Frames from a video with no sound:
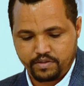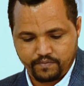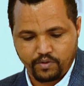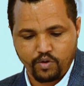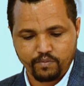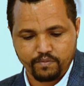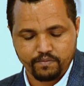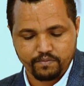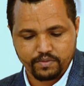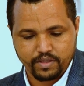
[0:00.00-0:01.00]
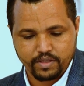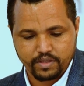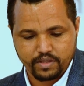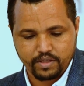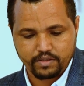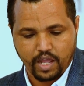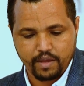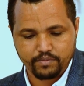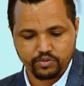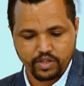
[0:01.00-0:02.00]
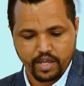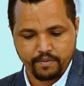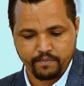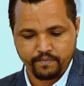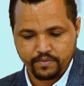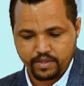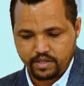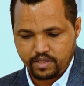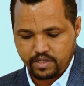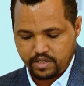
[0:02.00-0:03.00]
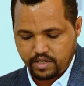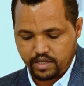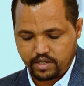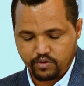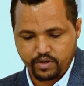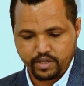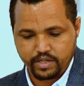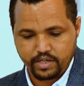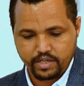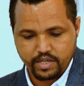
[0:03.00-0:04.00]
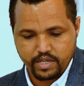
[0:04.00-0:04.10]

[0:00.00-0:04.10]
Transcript: from time to time, including